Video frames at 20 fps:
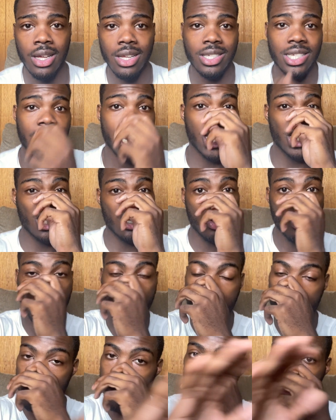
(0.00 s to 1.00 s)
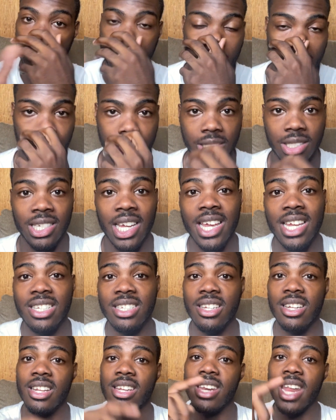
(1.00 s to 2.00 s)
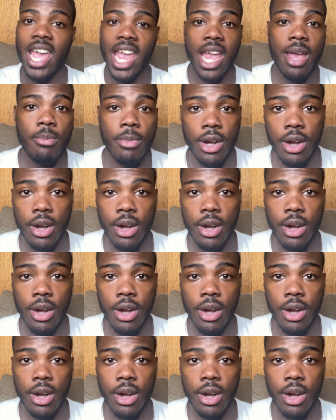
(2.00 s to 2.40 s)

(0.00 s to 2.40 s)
changing all the books, changing the name of